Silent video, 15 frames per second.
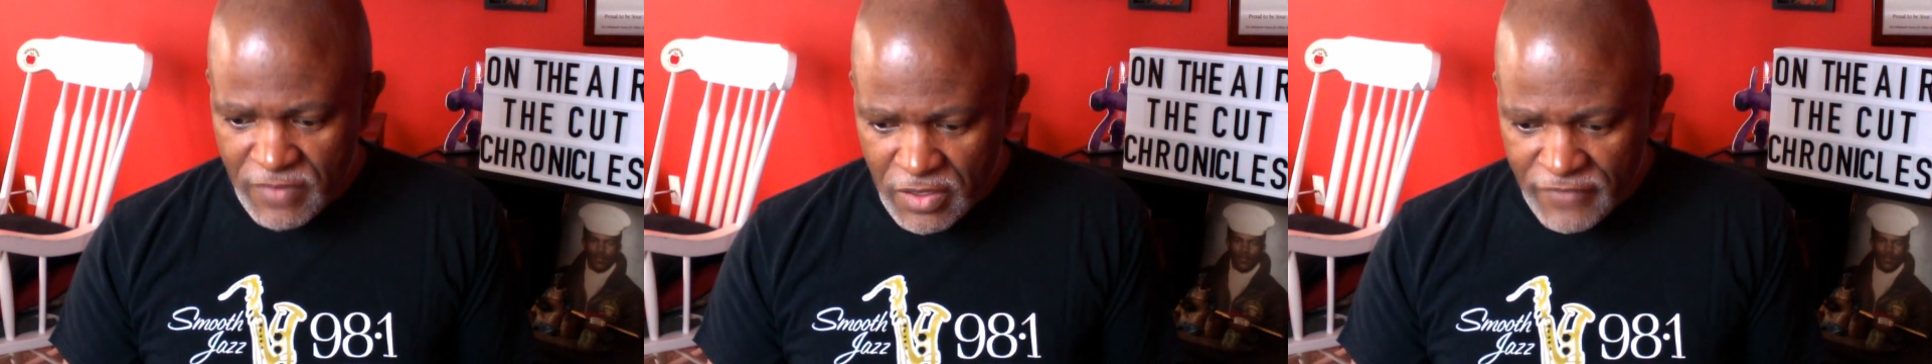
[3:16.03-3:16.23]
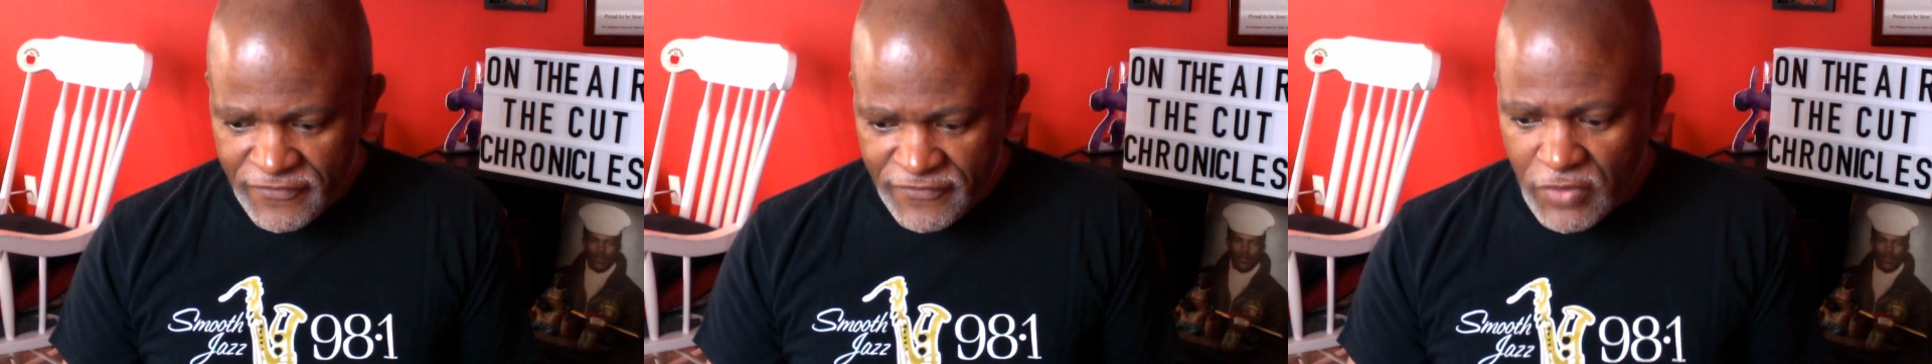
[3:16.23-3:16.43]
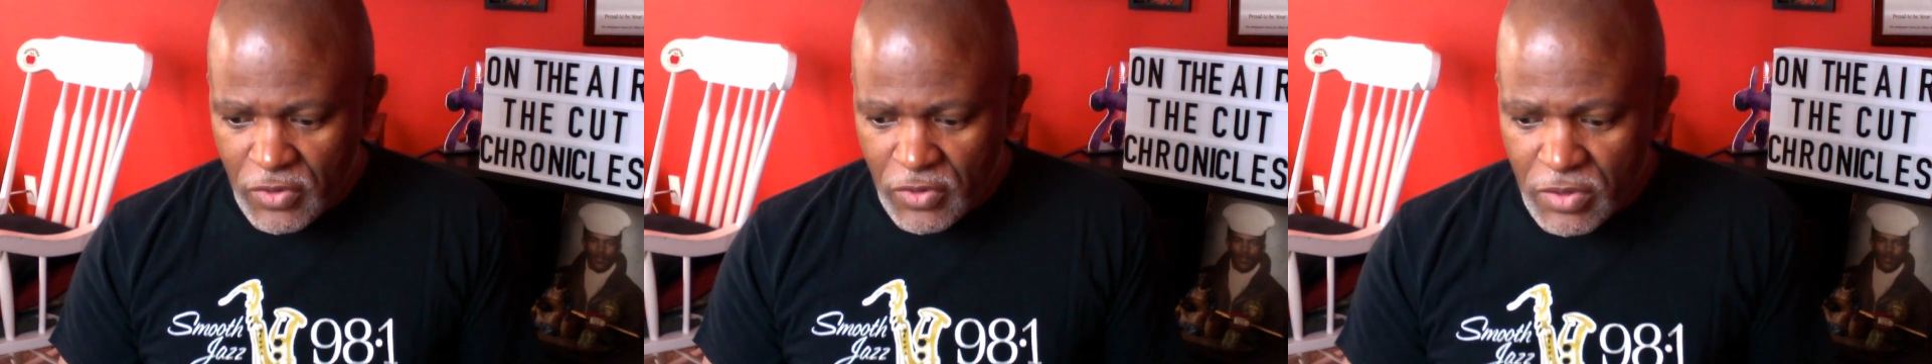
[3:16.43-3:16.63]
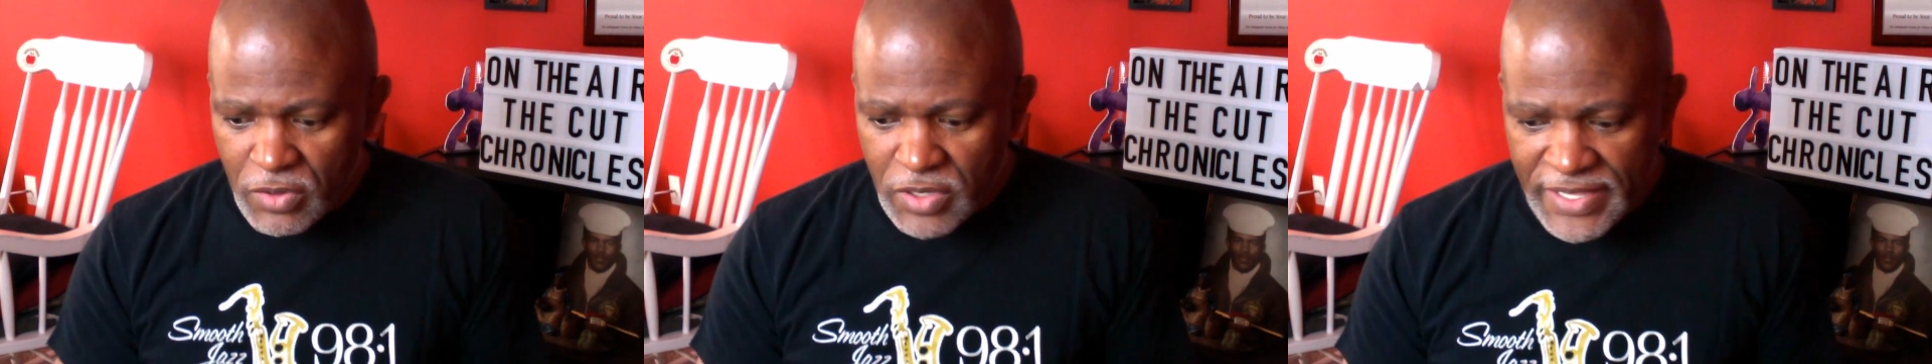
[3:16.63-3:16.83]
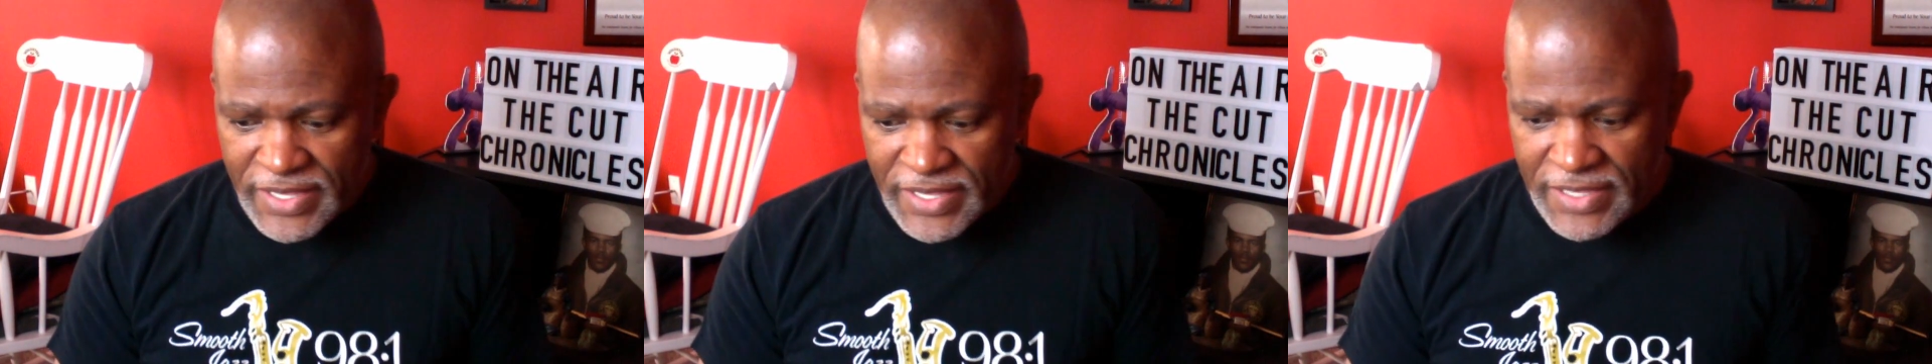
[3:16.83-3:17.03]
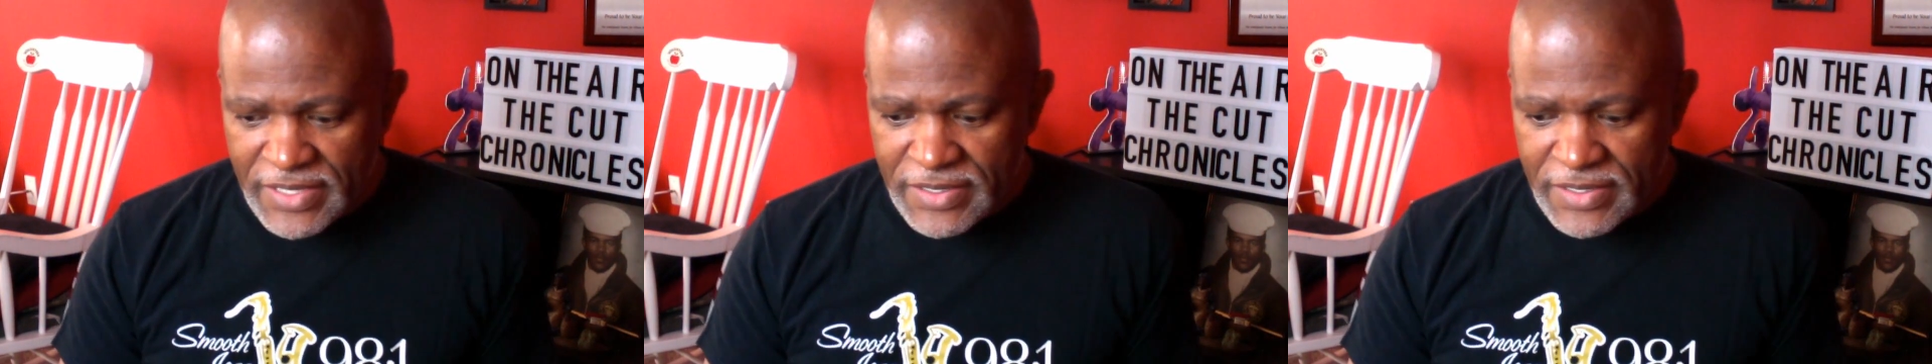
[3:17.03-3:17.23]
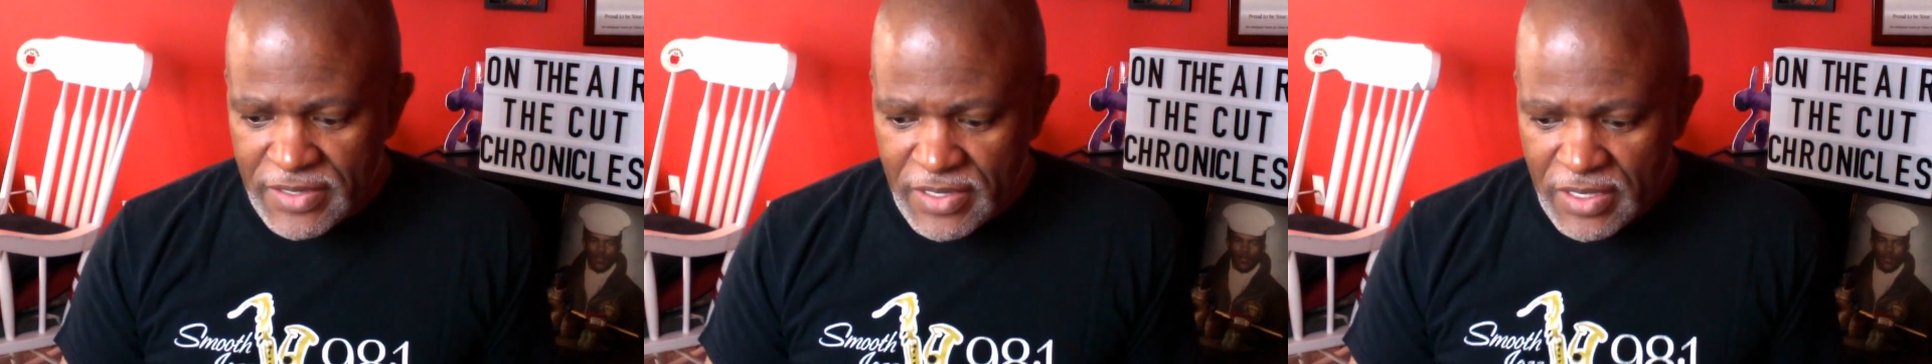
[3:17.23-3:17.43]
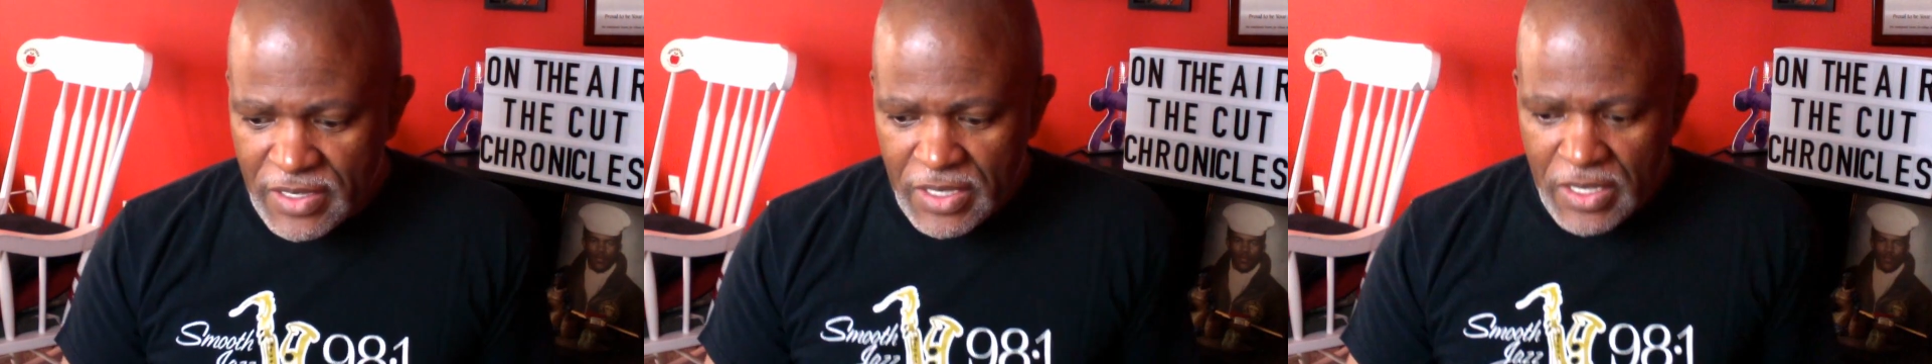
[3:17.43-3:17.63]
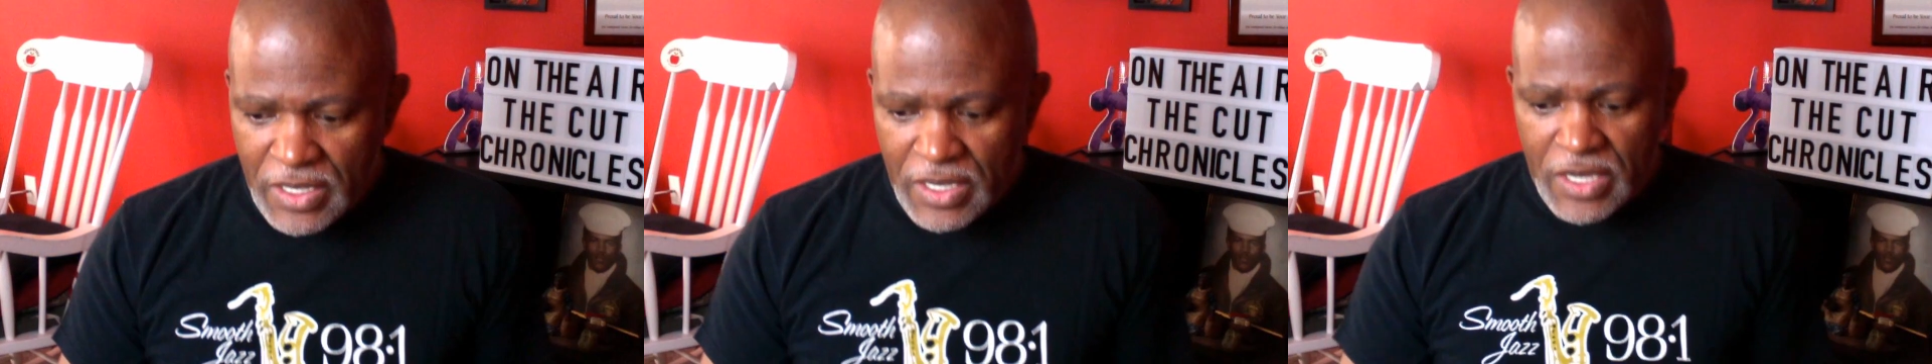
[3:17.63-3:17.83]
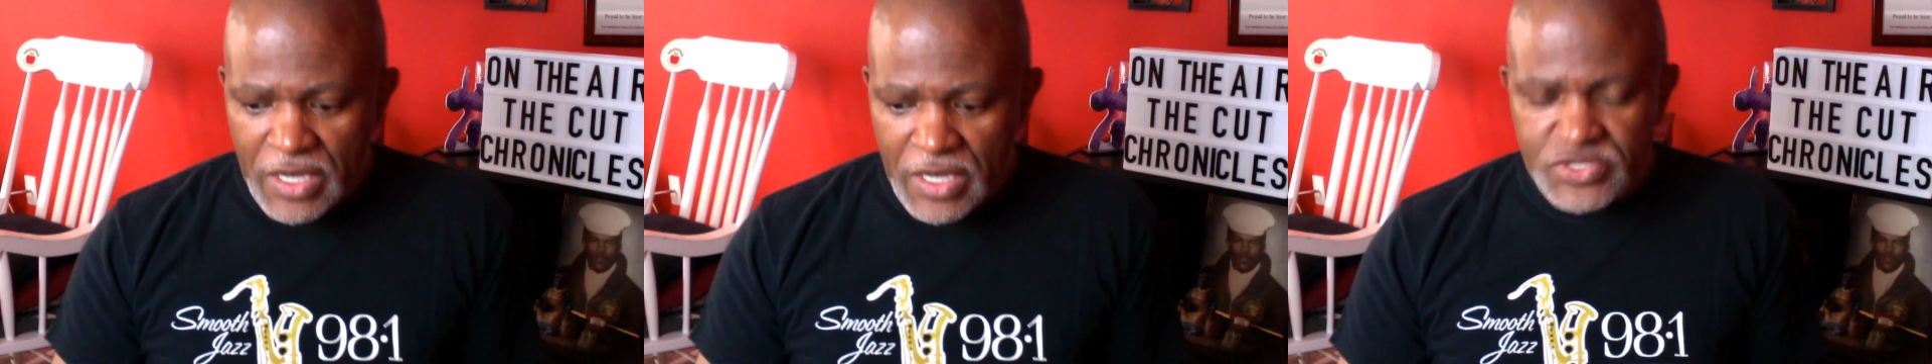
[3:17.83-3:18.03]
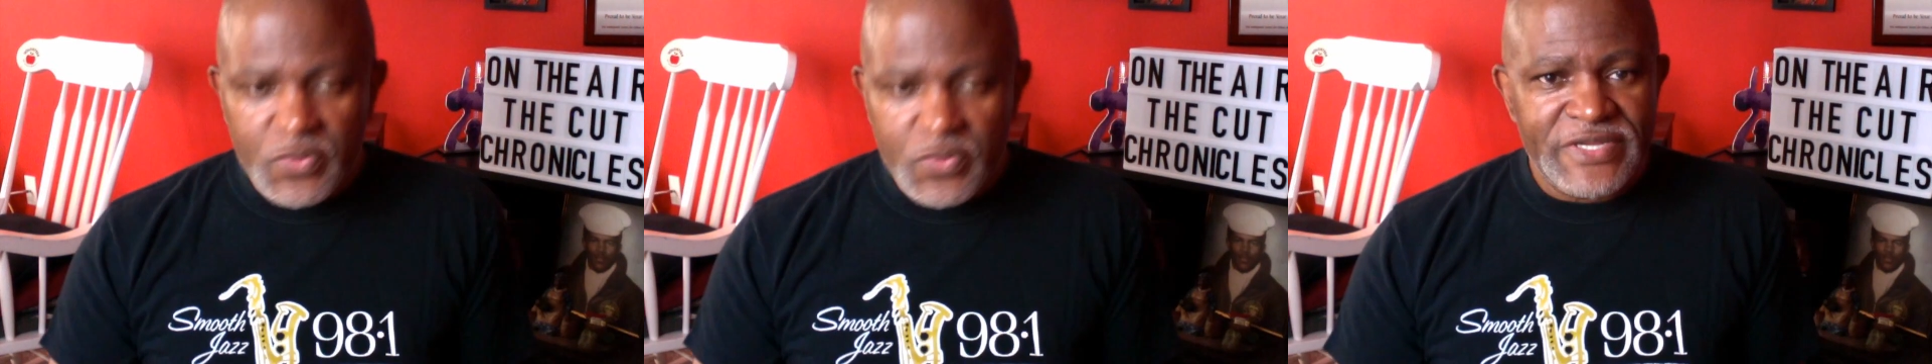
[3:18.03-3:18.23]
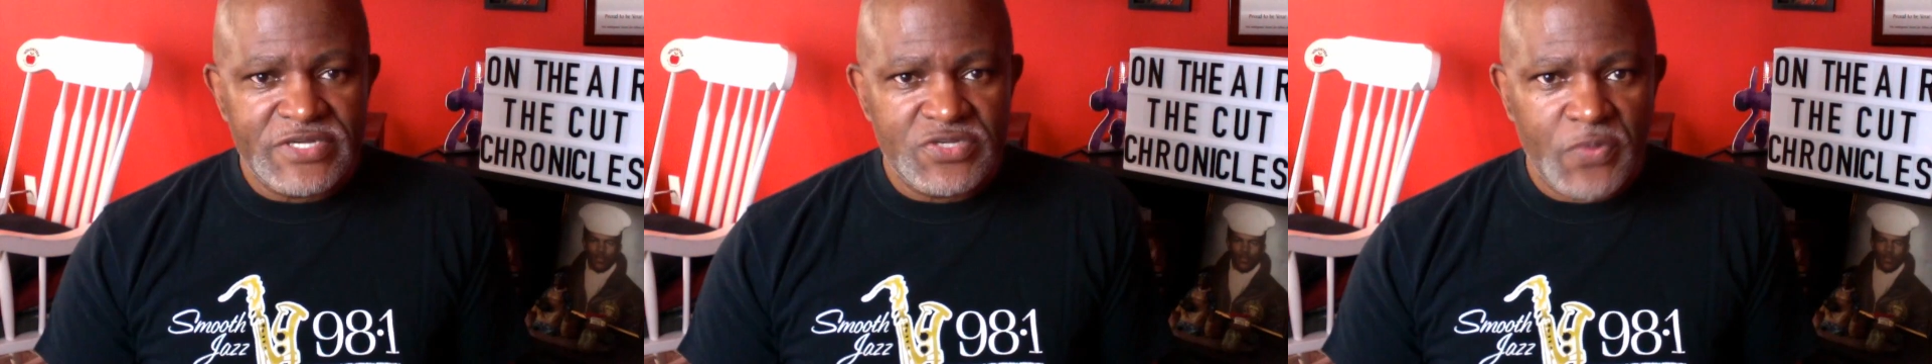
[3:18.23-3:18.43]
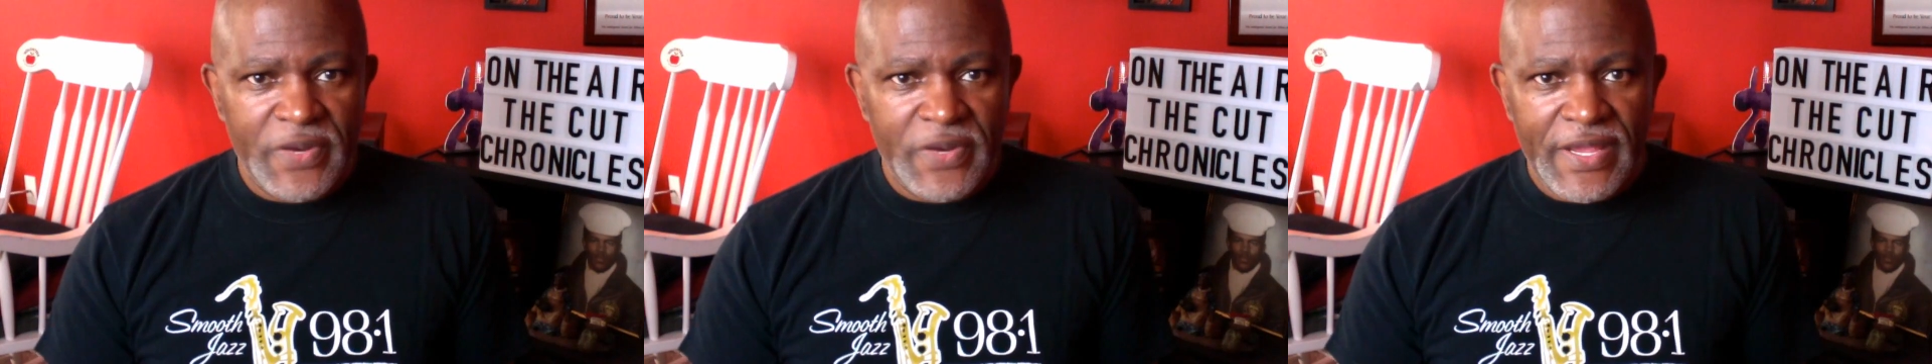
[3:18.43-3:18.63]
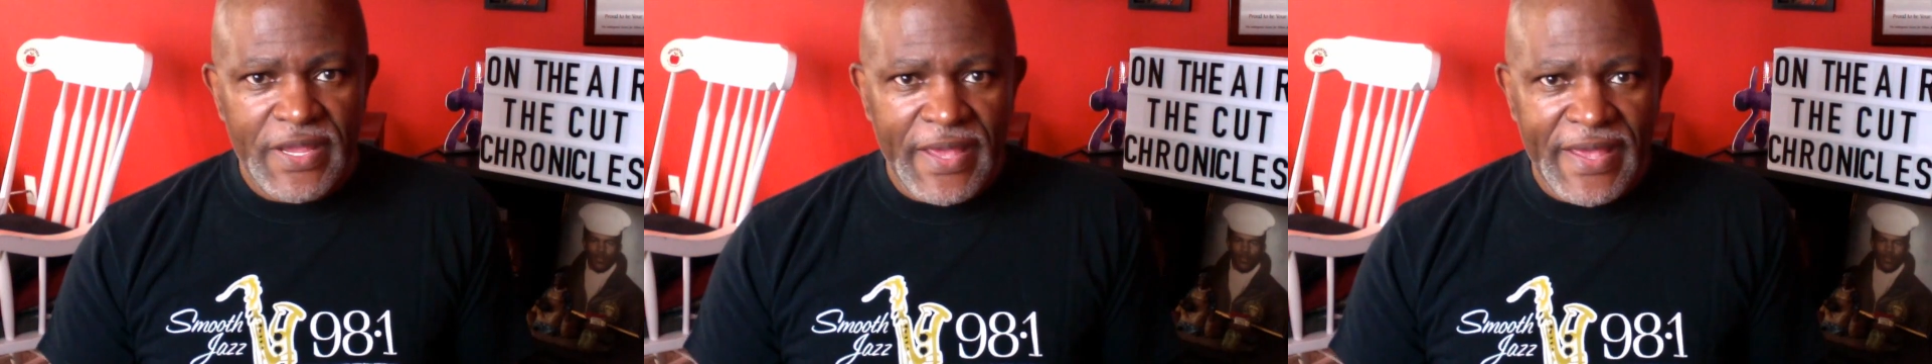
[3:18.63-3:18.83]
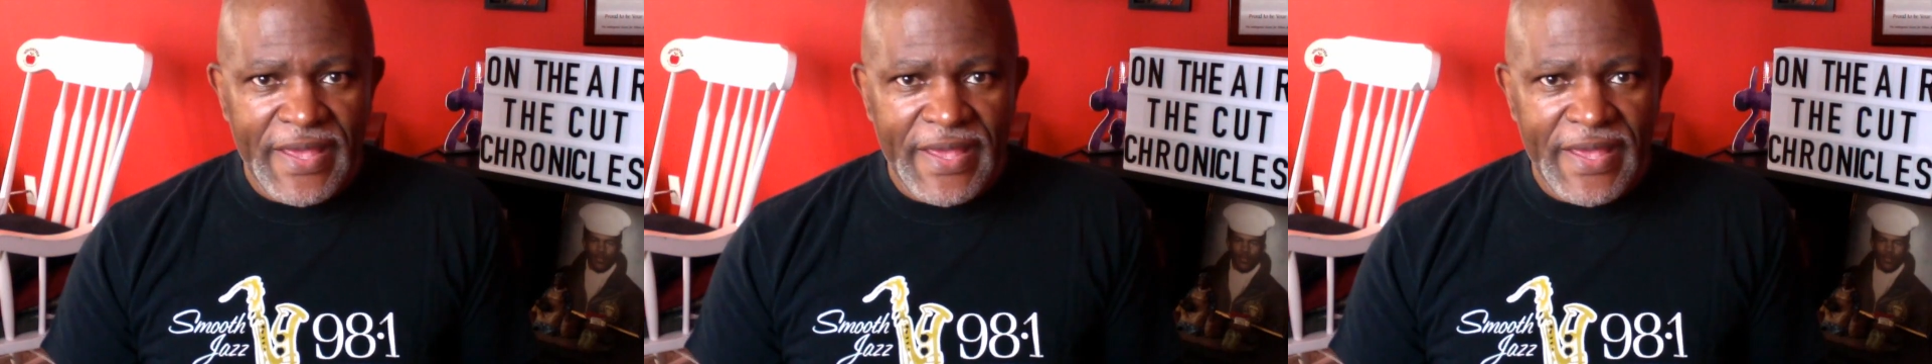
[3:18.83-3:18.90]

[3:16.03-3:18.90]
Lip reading: fall in 2020